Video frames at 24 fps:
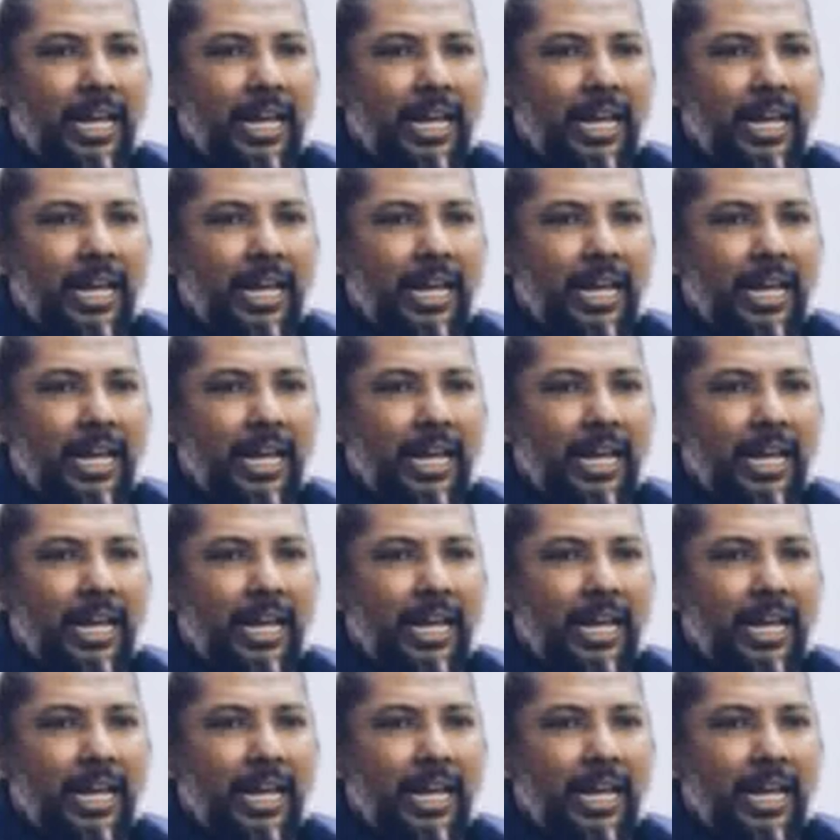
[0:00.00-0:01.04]

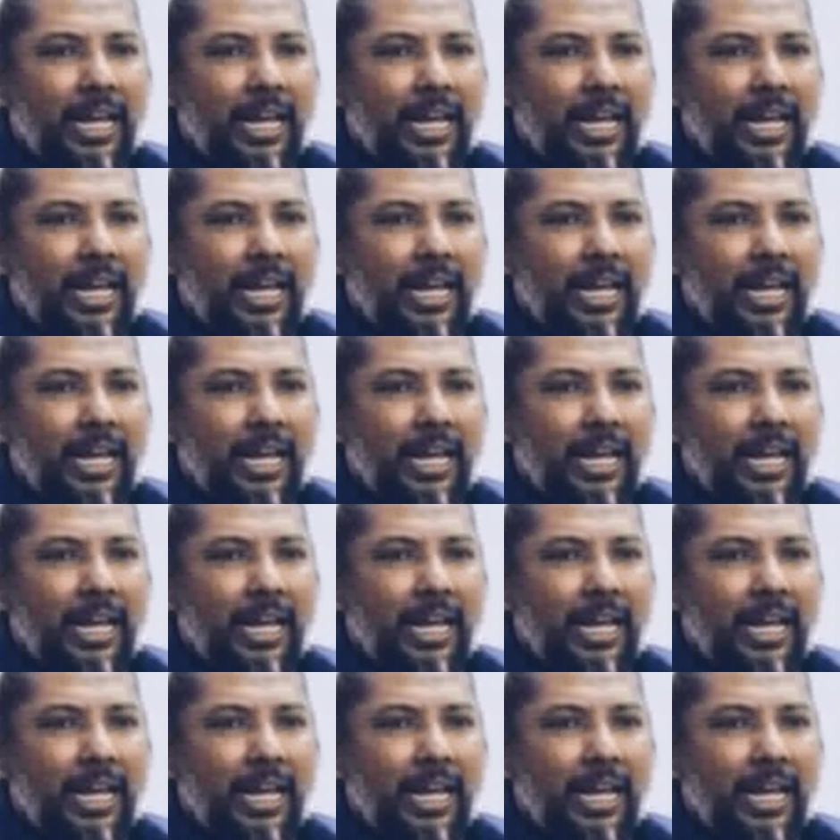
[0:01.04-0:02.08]

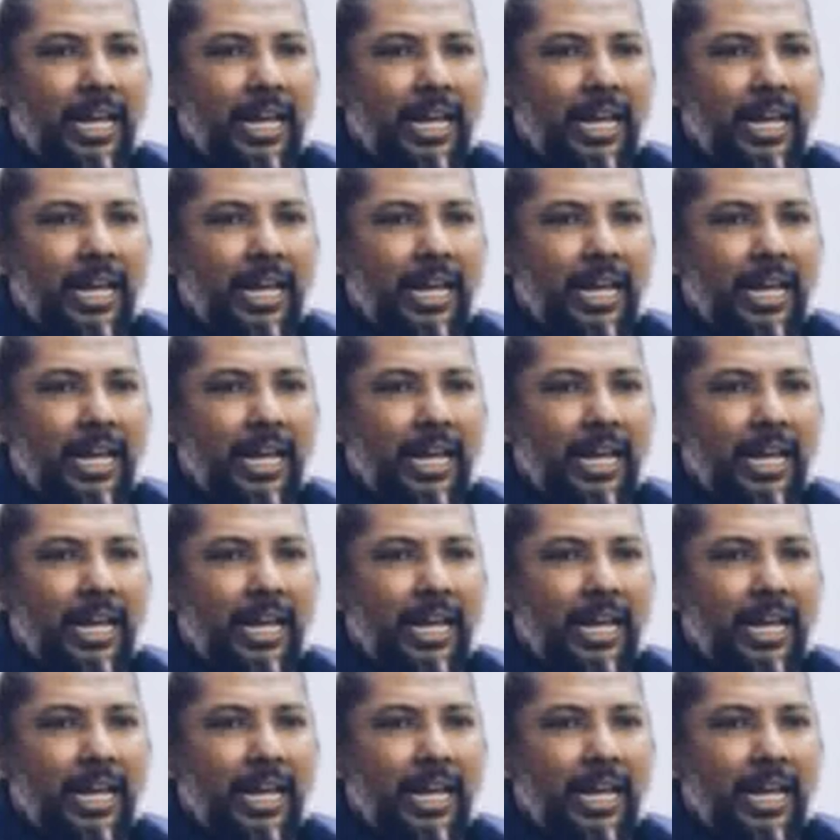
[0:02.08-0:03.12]

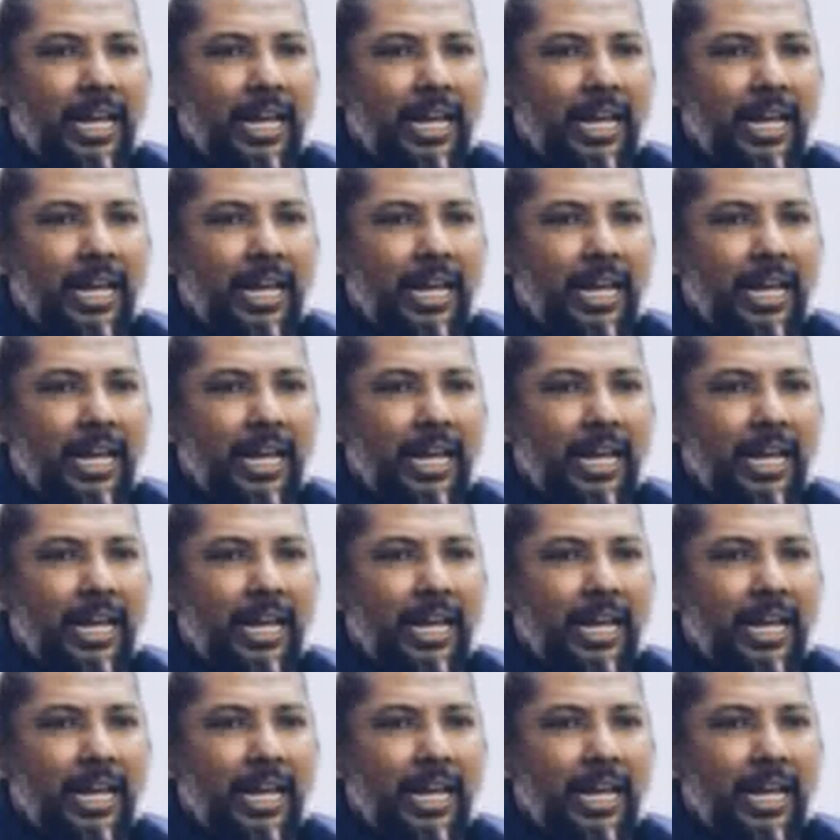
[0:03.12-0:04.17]

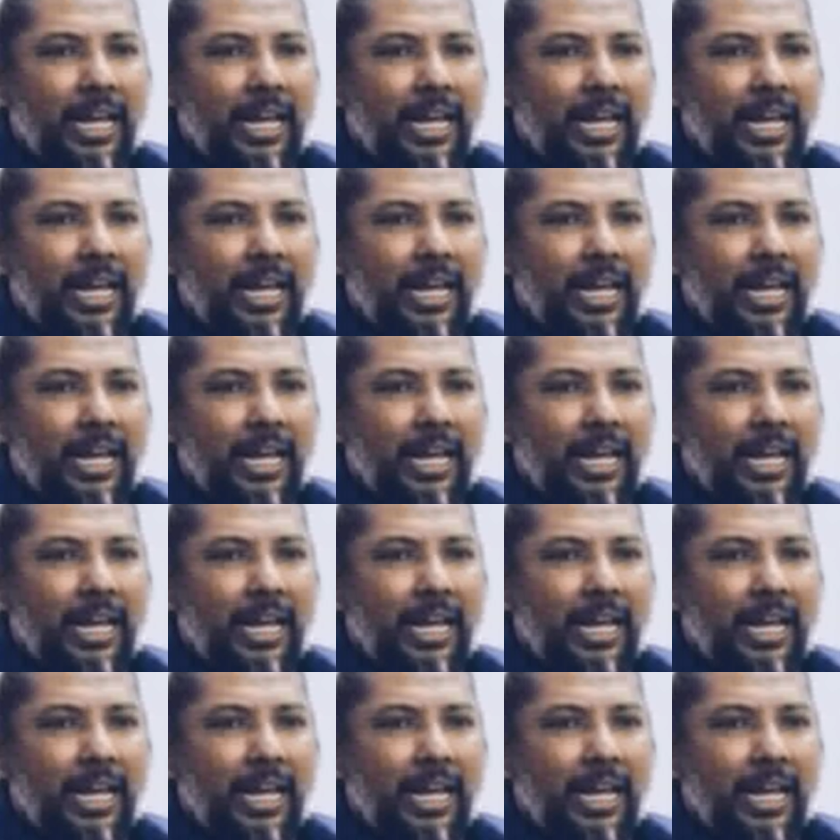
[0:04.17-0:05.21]

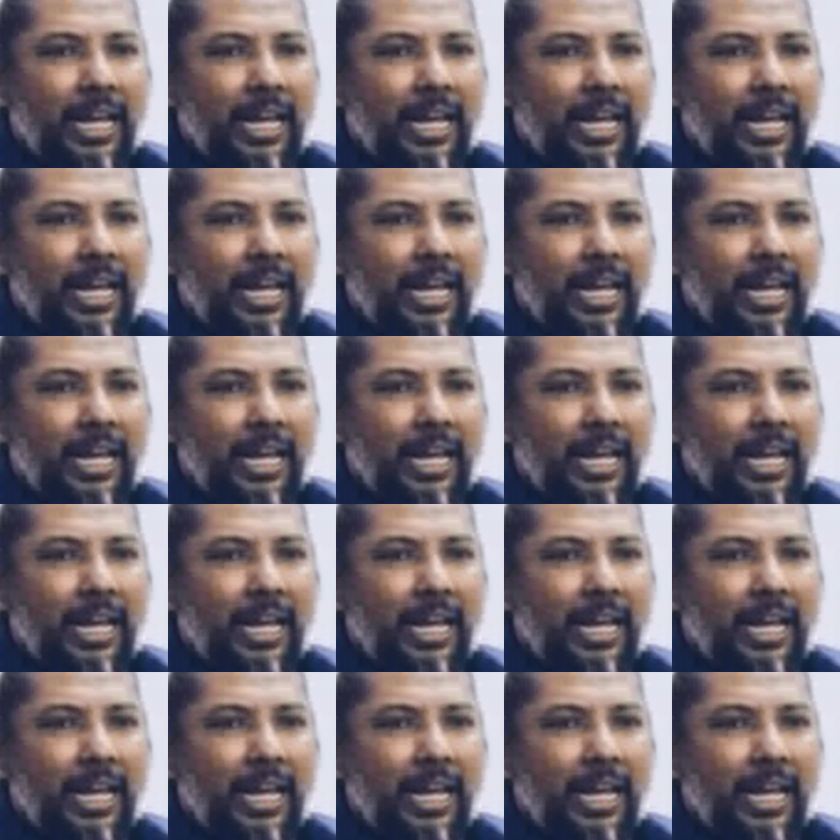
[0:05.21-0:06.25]

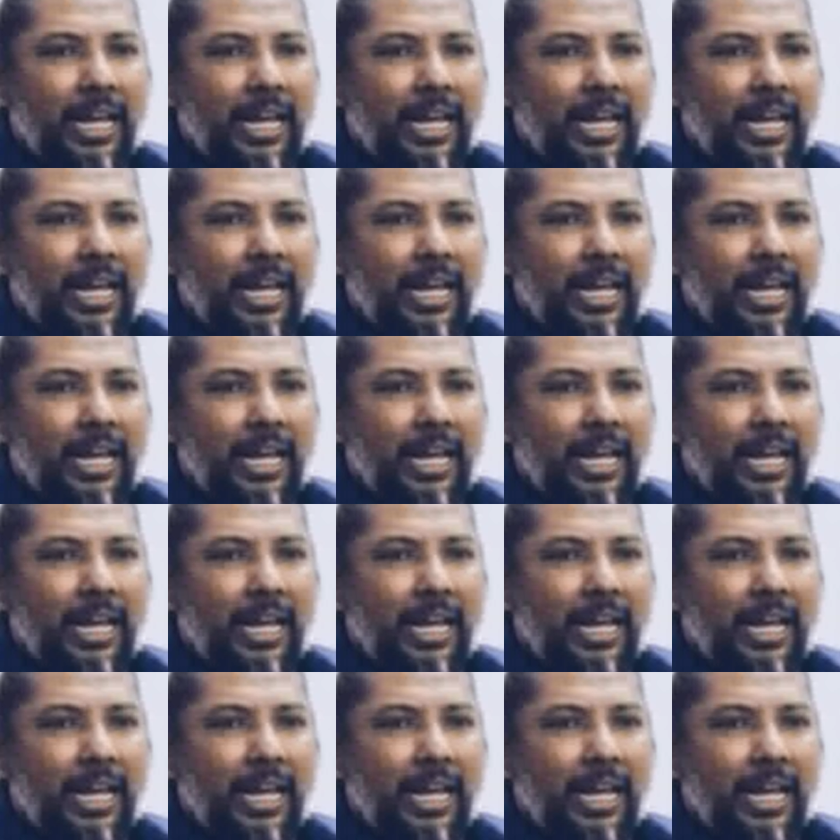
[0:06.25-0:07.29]

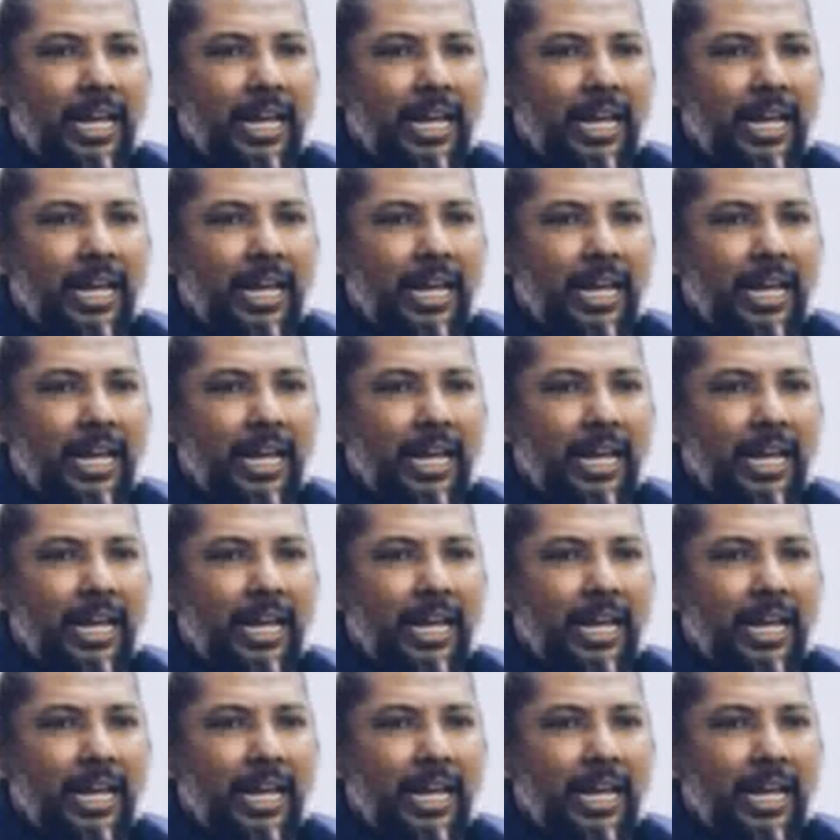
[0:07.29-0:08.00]
(no lip movement)